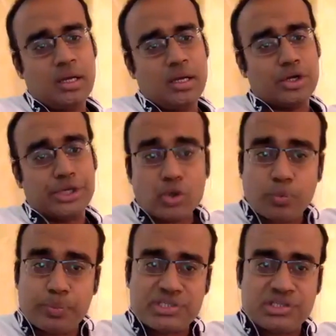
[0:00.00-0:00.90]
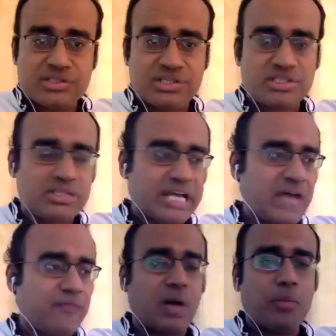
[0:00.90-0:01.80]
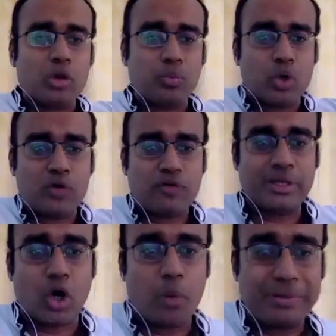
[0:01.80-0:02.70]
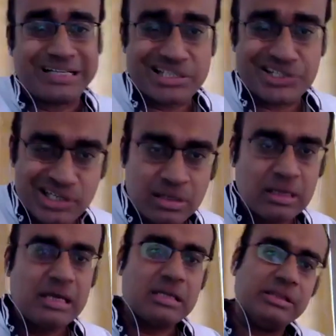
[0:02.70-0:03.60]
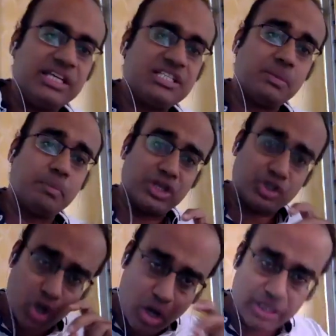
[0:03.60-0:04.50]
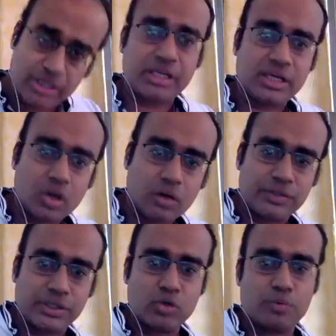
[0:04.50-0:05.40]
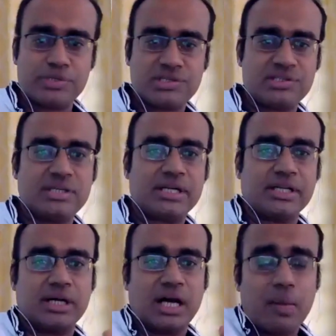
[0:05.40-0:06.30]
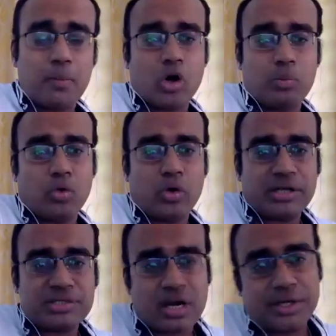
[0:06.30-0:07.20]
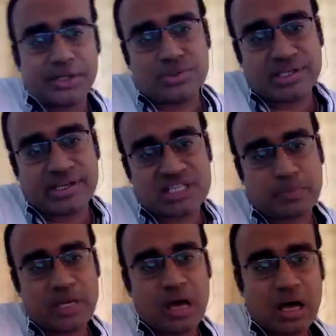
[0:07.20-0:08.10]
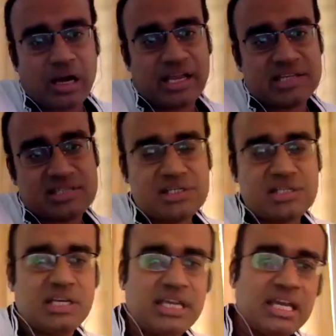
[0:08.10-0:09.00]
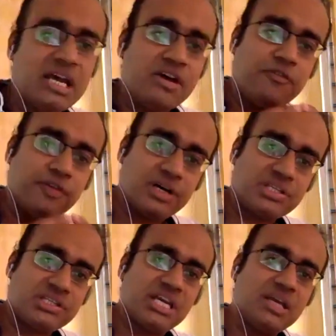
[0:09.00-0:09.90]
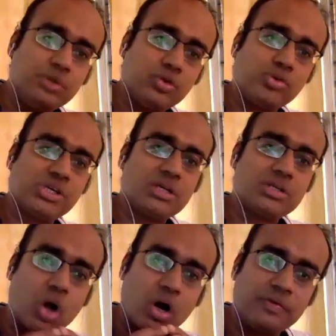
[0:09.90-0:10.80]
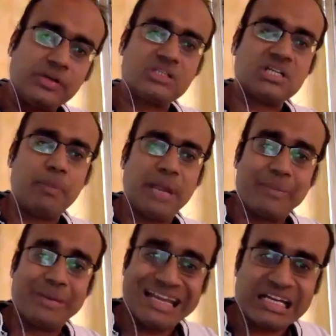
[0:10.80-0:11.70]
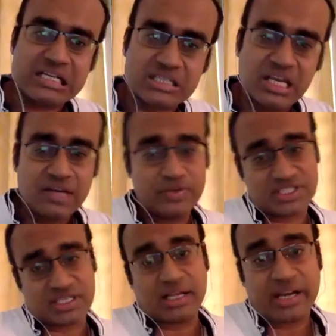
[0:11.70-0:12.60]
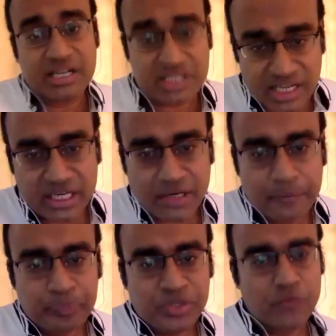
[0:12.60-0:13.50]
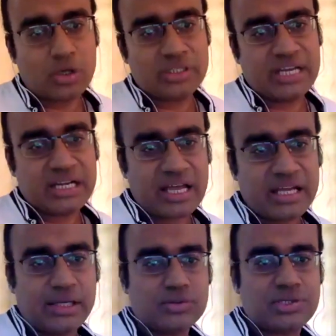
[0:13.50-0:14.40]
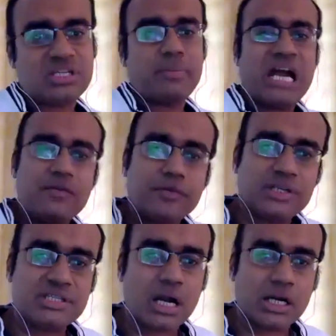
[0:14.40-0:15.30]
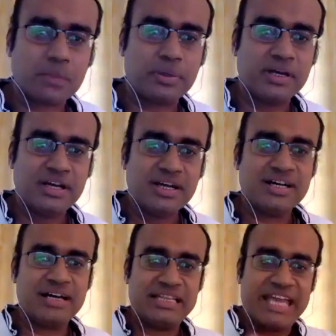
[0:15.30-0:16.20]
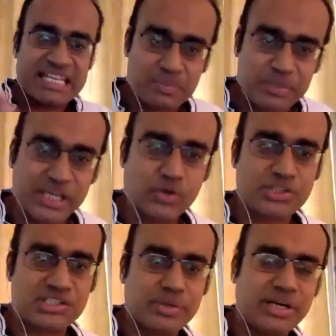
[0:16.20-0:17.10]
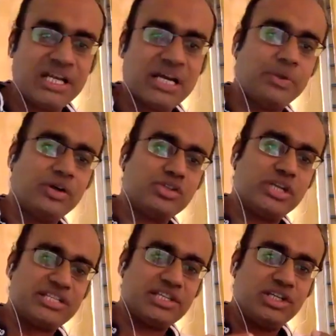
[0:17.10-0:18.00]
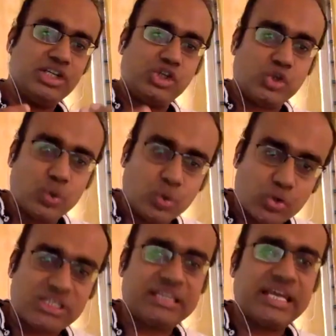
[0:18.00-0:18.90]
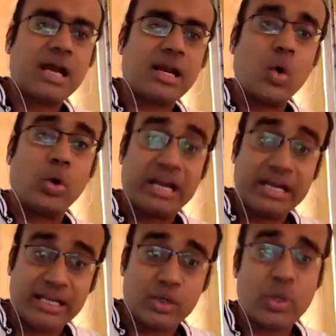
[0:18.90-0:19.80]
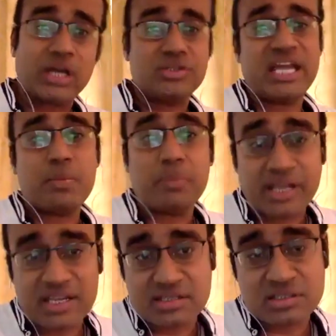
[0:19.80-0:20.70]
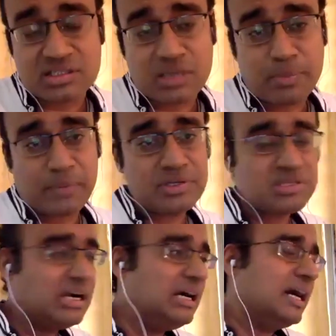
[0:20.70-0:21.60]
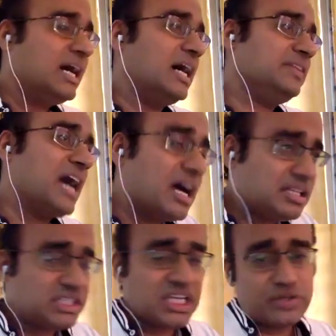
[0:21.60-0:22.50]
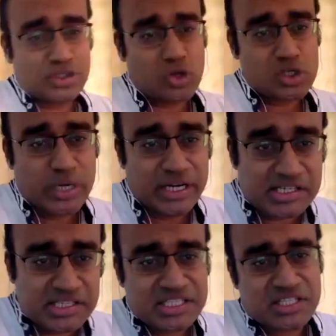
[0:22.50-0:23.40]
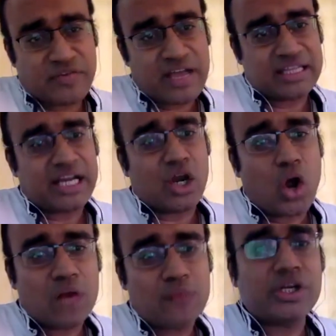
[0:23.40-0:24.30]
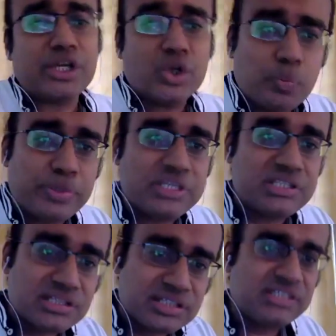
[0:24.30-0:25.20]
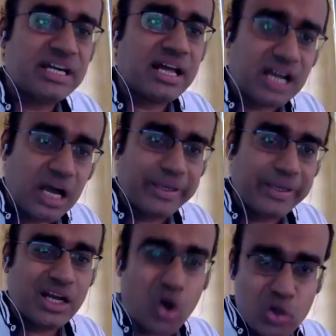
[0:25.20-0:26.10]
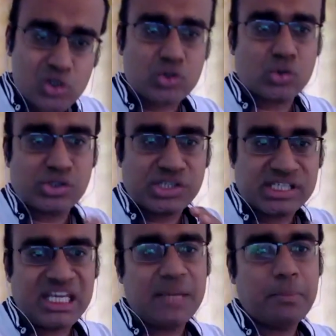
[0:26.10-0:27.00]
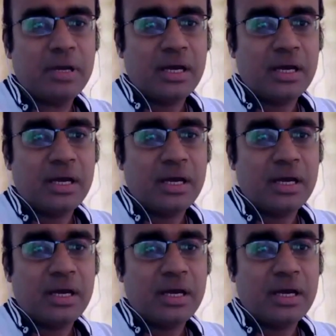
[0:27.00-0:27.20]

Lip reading: new businesses that have come on board from the competition. The majority of the new businesses that come on board and start using Razorpay are essentially first time users of digital payment means, which is a great sign for the entire ecosystem and for the startup and the SMB ecosystem in India, because it essentially shows that they are now ready to actually embrace digital payments. The other thing which is also interesting is the fact that a lot of the new businesses that are coming in also seem